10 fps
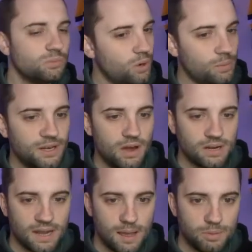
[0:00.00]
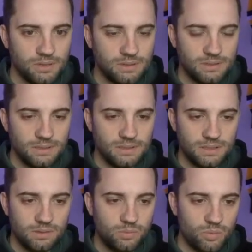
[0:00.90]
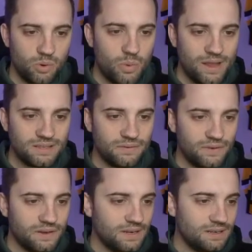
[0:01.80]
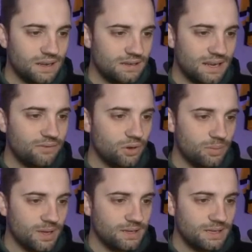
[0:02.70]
Probably not going to happen. But where's the fun in giving up, eh?